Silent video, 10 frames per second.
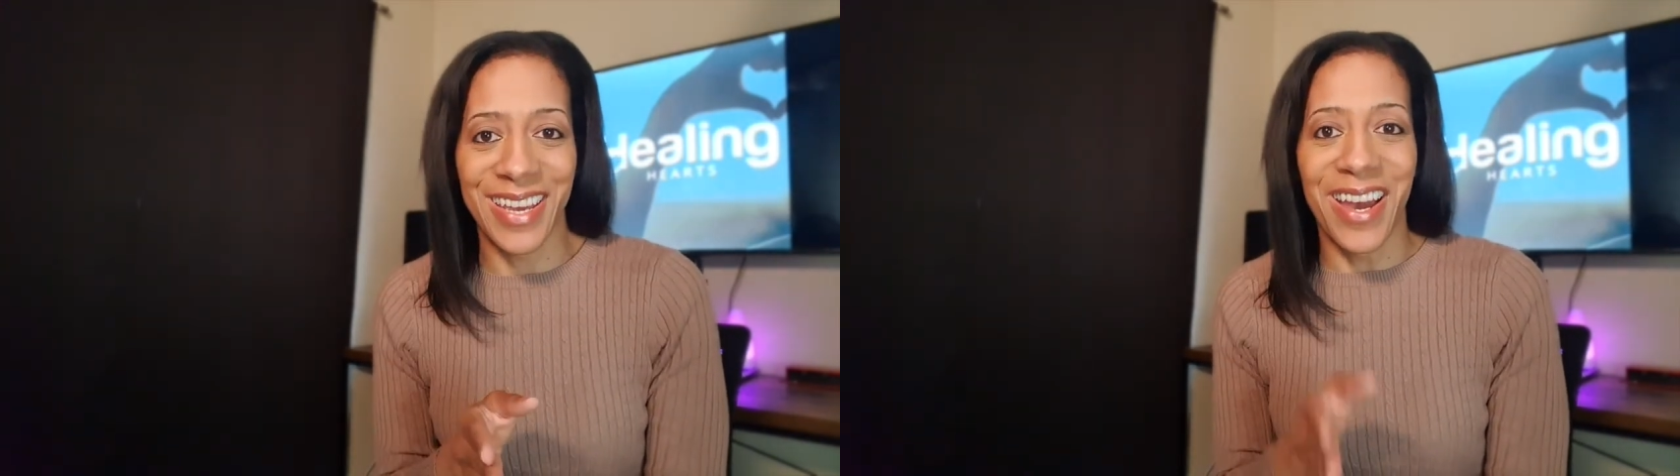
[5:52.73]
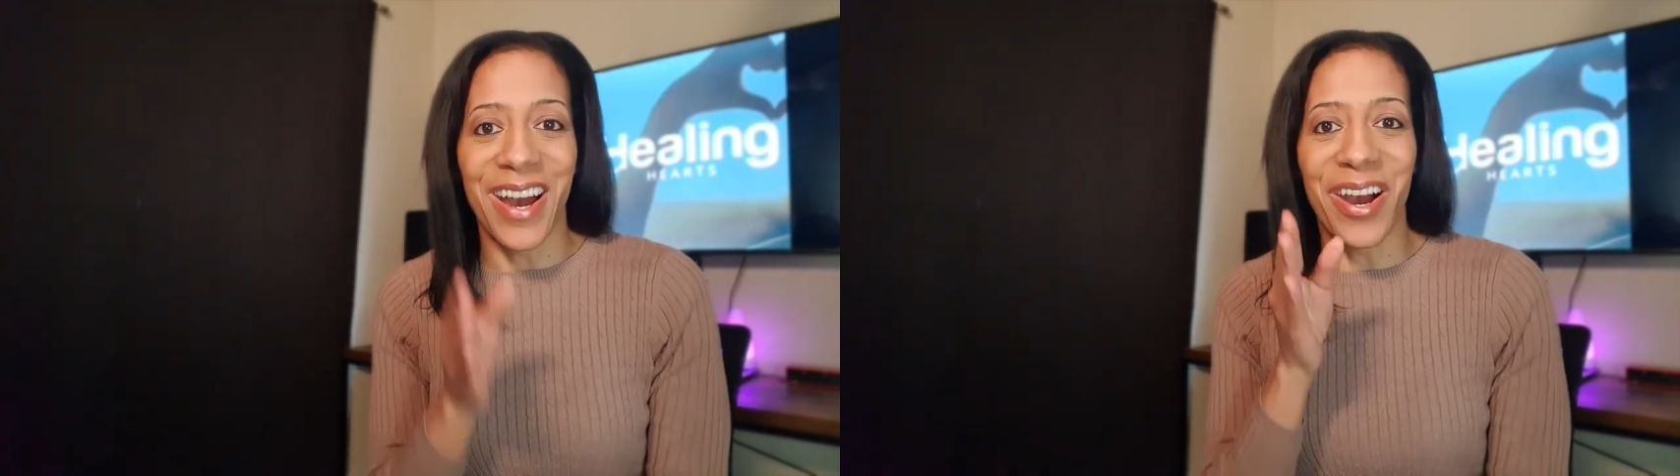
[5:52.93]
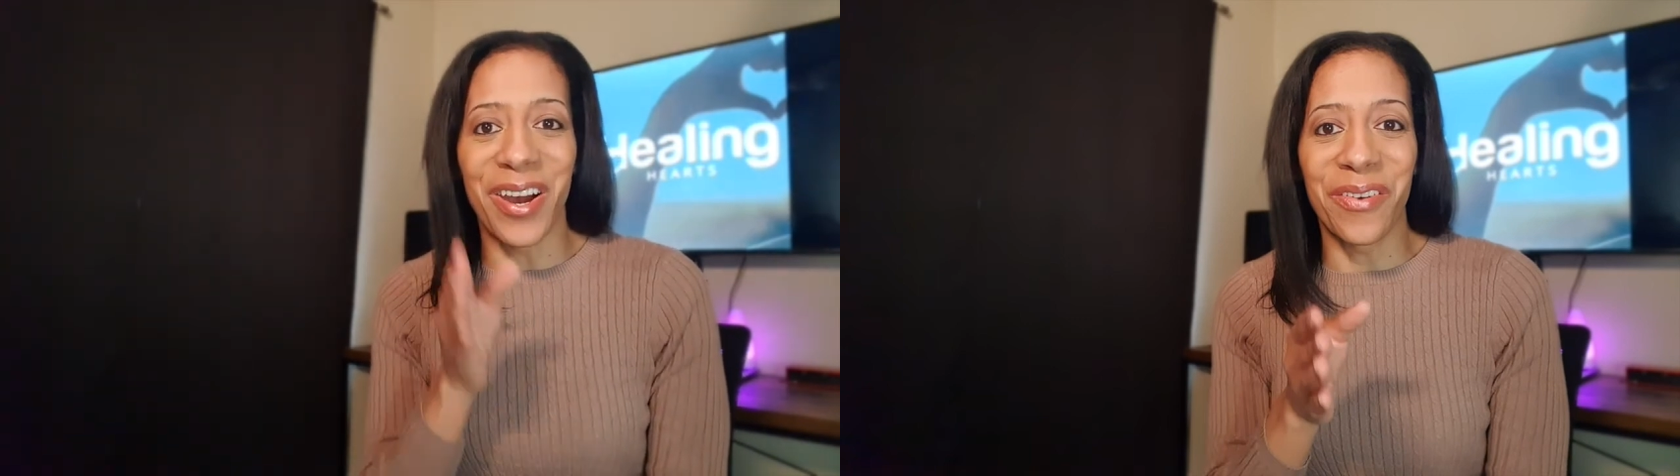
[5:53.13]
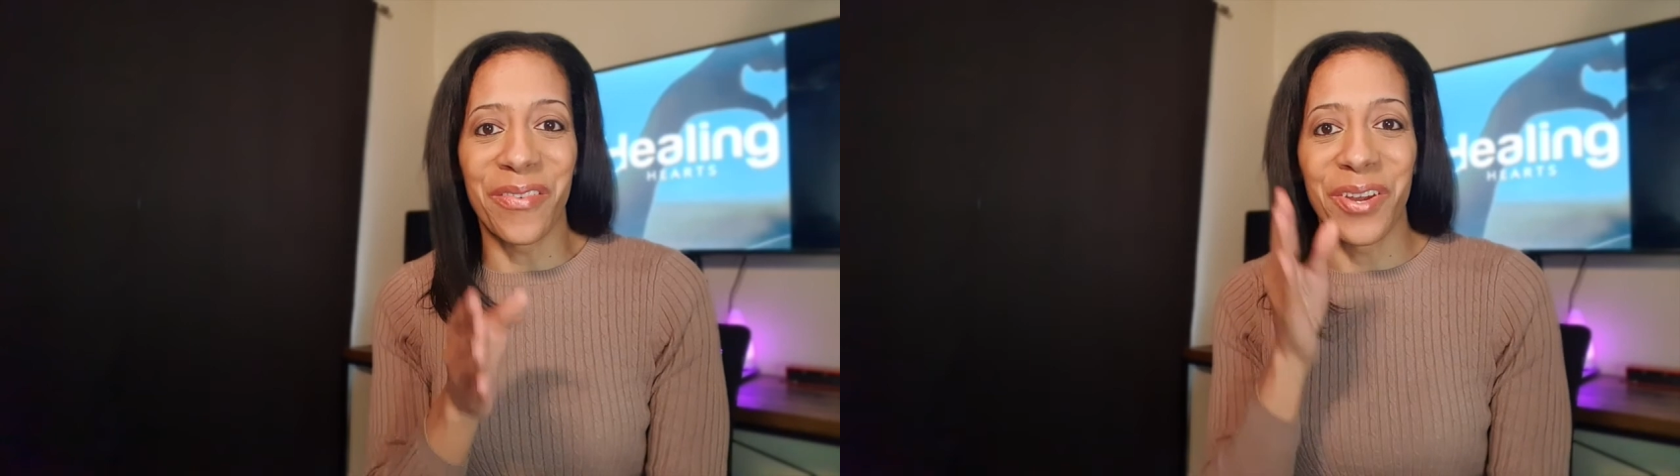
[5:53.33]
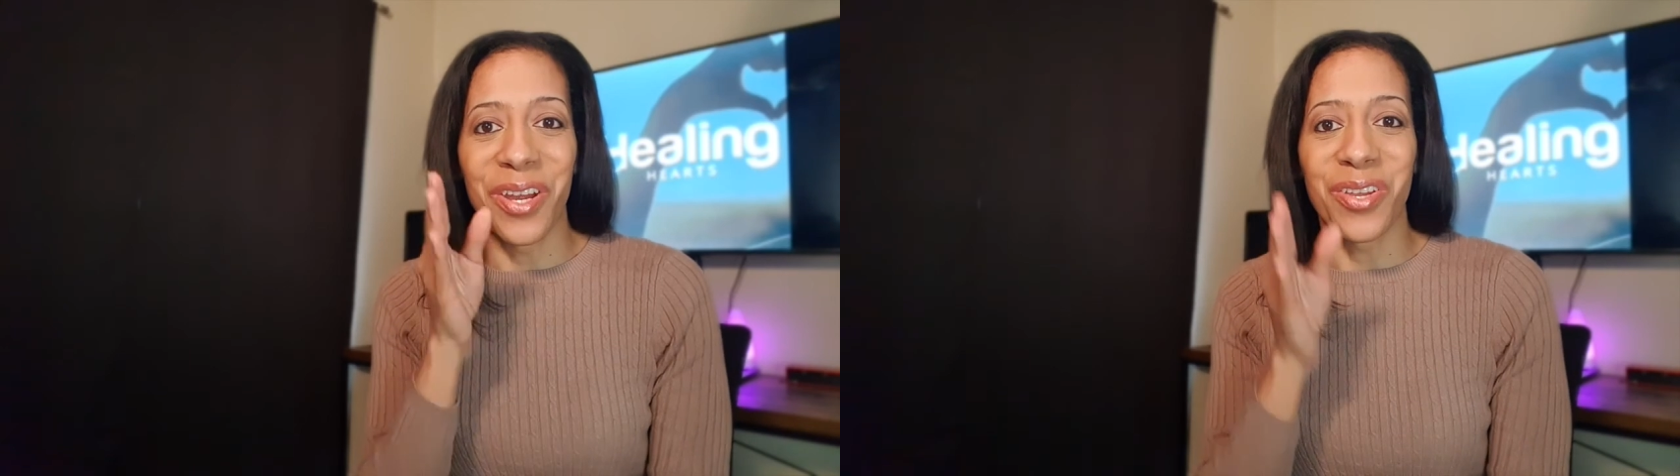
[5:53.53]
of
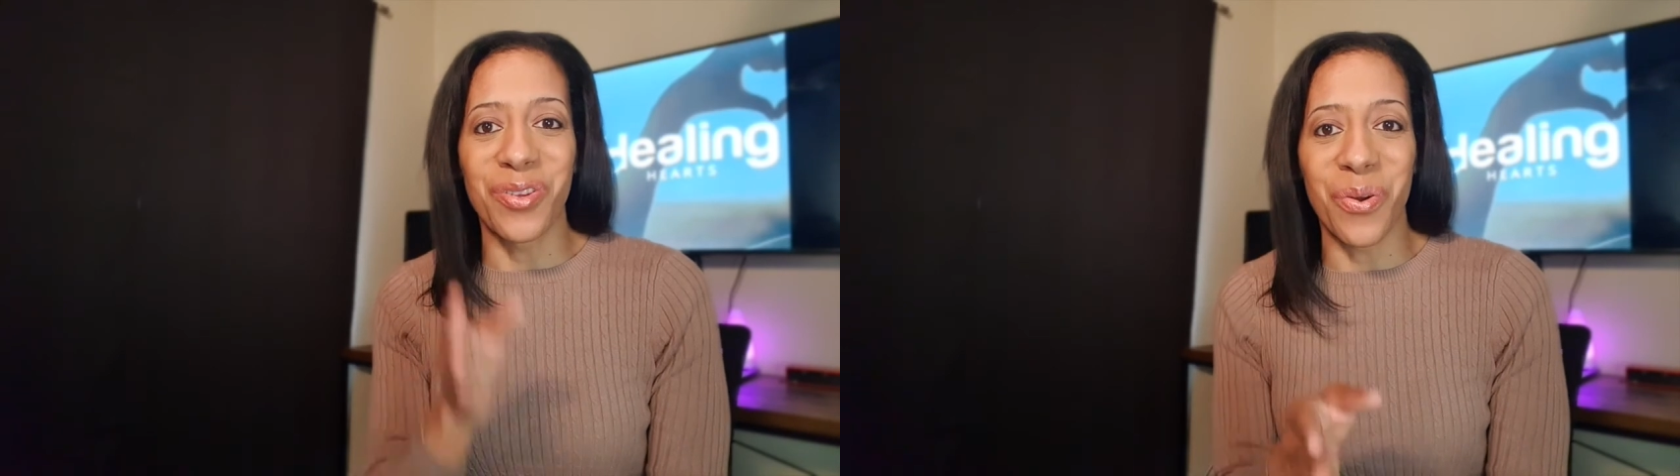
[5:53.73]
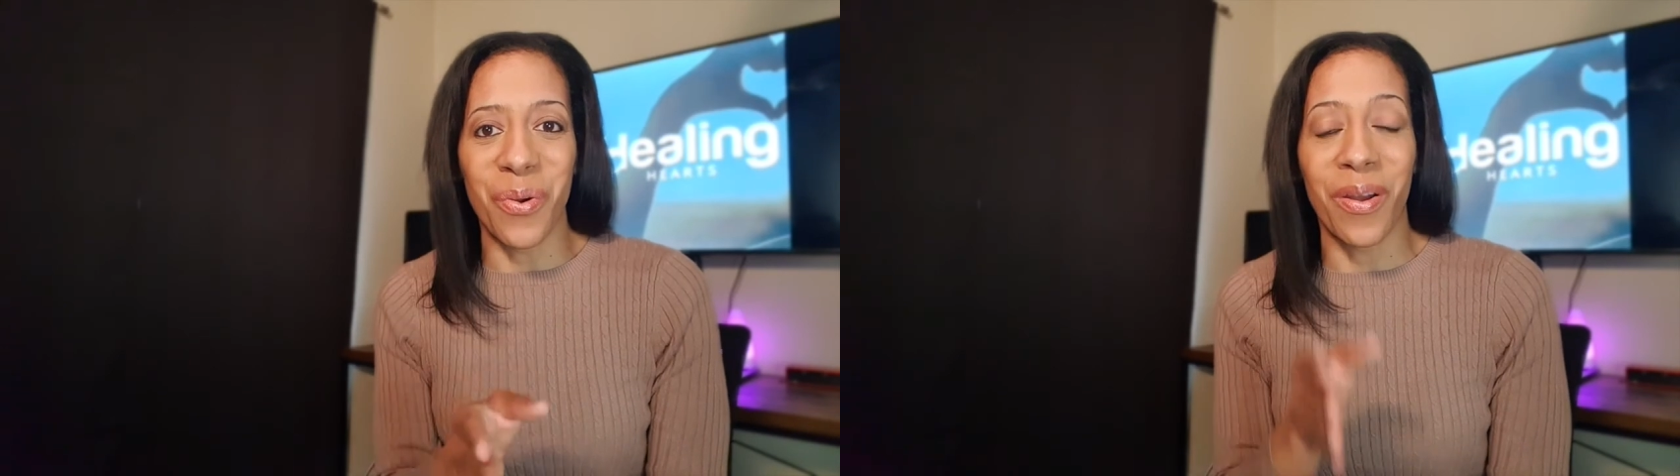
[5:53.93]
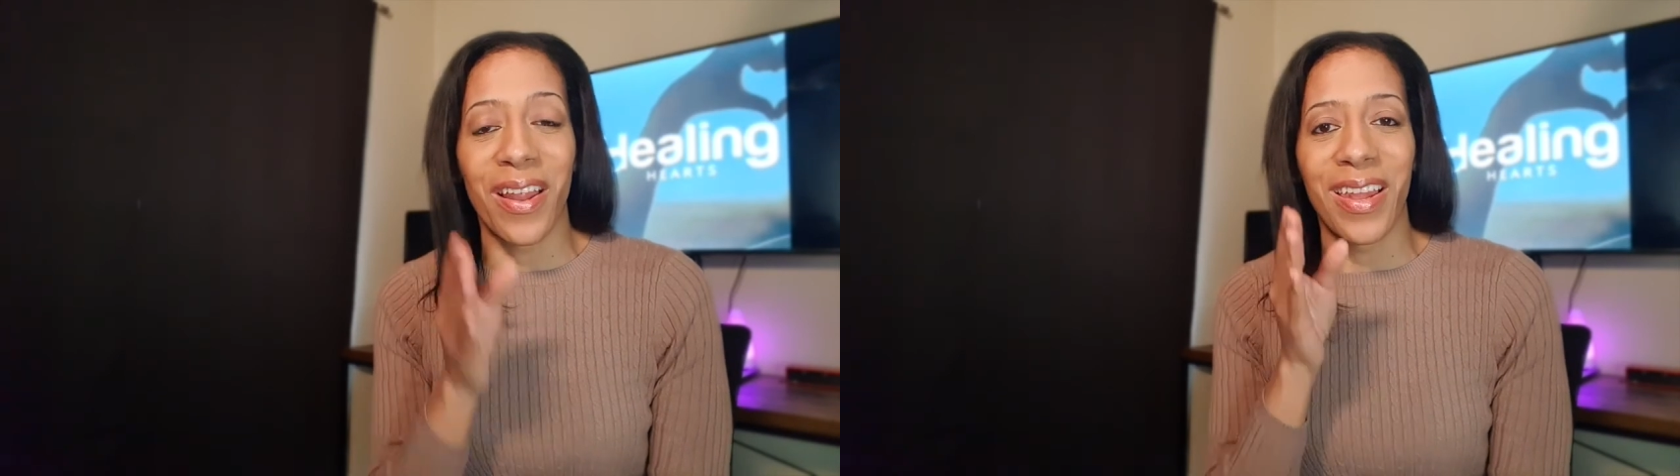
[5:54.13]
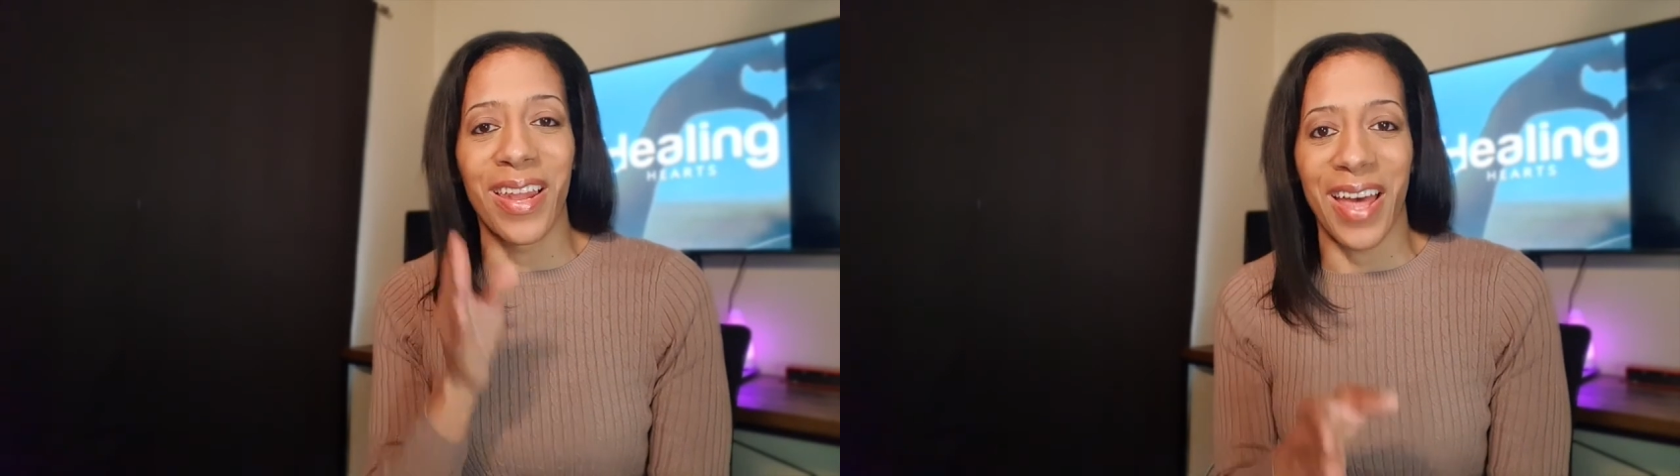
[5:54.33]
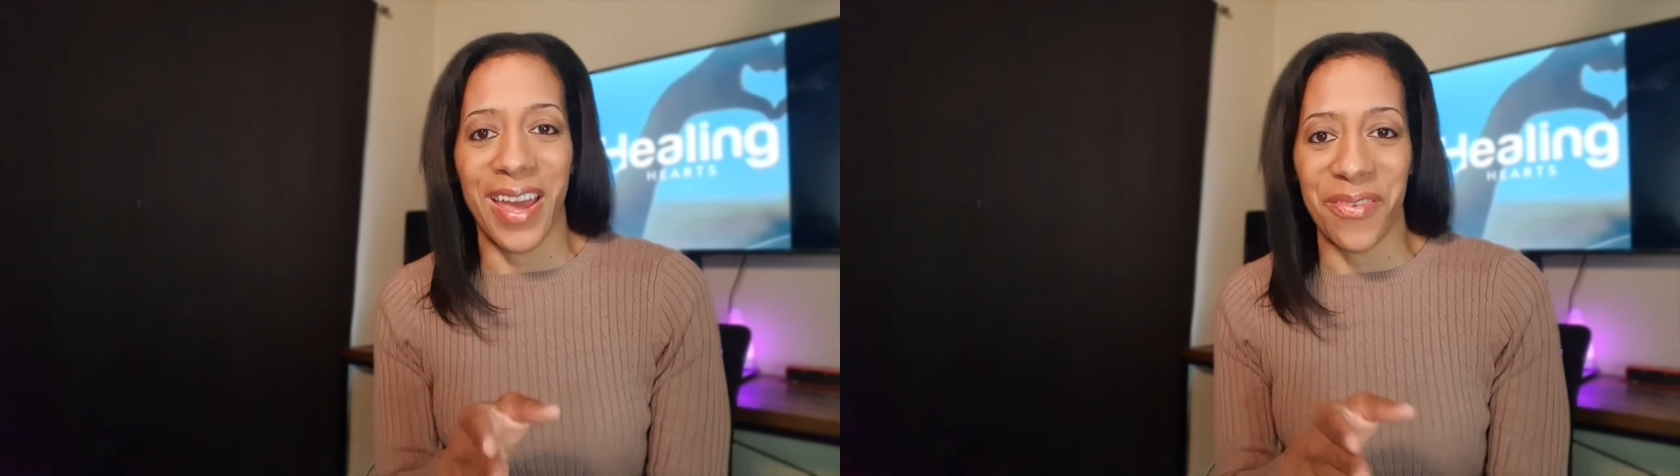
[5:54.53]
your
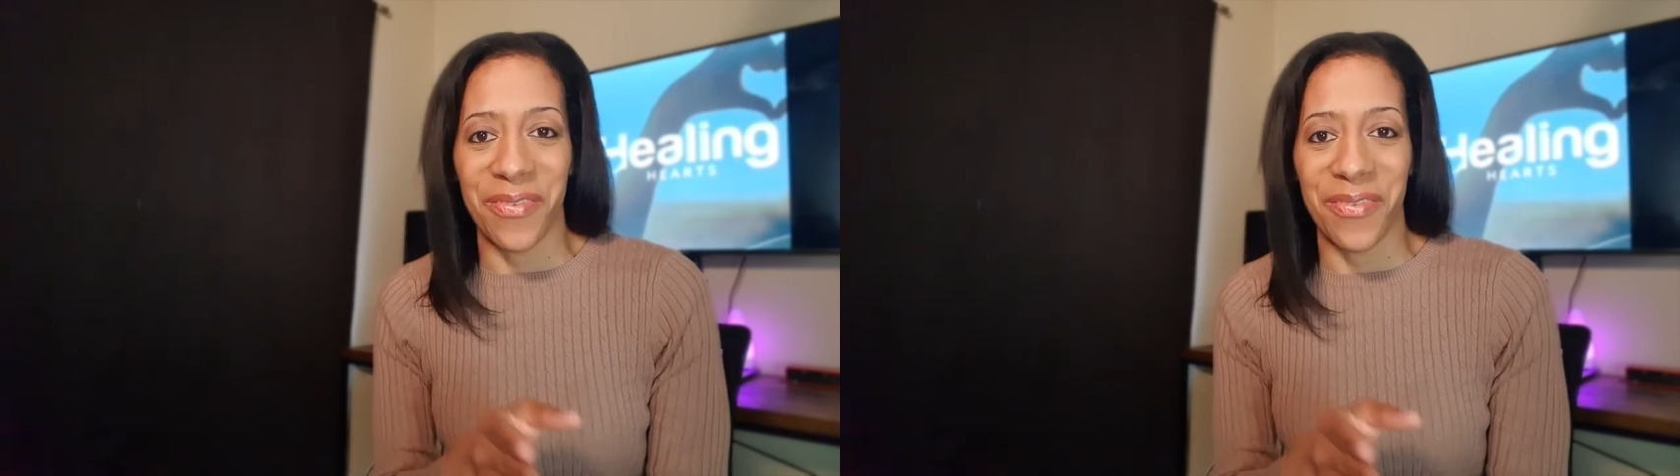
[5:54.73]
life.